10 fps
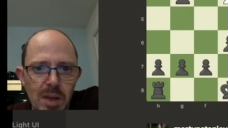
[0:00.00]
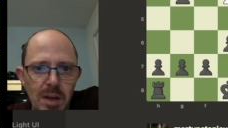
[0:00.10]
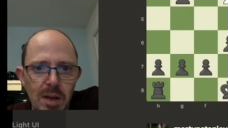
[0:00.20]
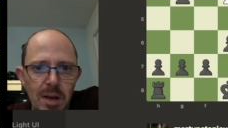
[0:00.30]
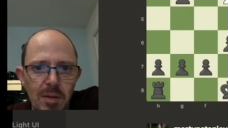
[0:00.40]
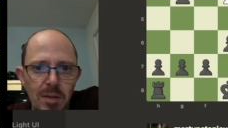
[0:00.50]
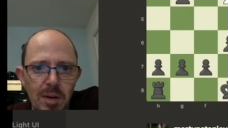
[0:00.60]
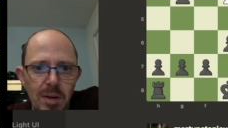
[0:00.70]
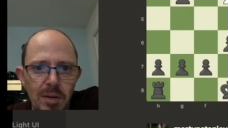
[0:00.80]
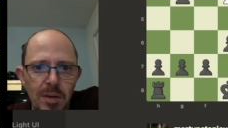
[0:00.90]
Now what
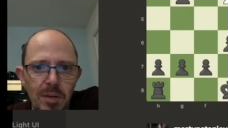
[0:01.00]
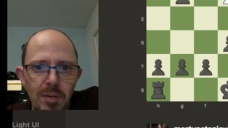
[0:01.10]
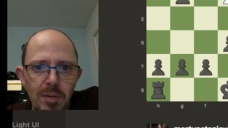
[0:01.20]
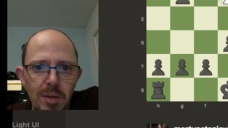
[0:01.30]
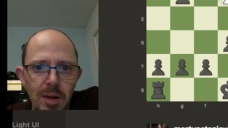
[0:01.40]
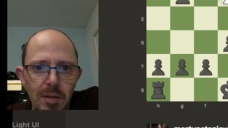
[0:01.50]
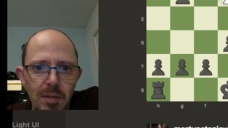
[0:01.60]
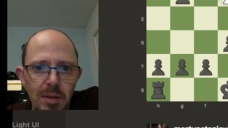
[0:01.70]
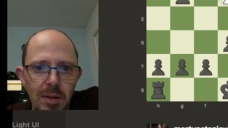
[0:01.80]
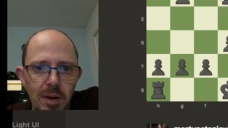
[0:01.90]
can I do? Now I
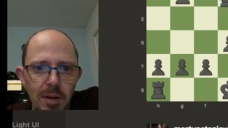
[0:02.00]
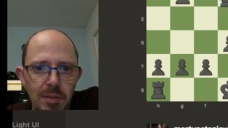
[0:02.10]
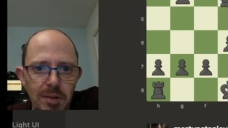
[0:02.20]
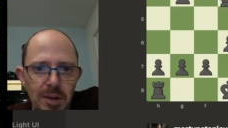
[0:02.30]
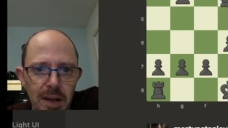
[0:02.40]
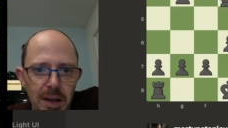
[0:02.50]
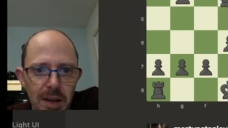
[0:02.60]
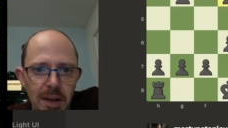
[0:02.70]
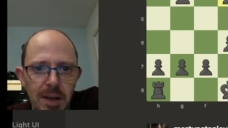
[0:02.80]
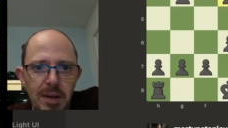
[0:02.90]
can go check
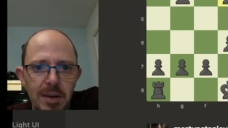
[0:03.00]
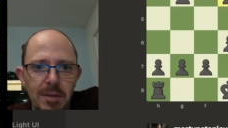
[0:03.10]
here.